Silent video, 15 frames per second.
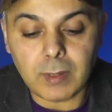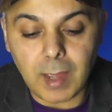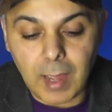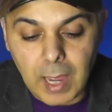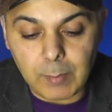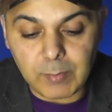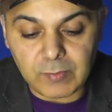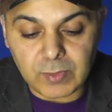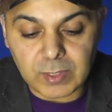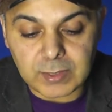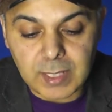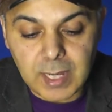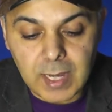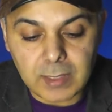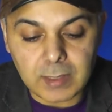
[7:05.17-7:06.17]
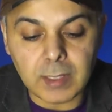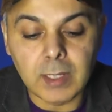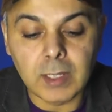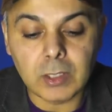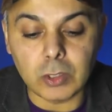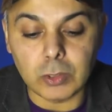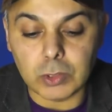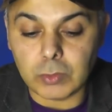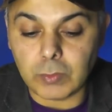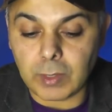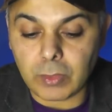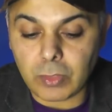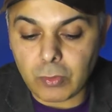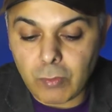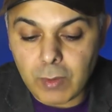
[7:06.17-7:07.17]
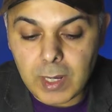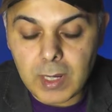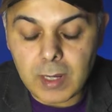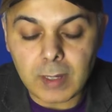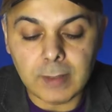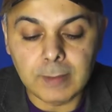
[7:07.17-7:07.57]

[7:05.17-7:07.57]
Army of the Dead, Conjuring 3,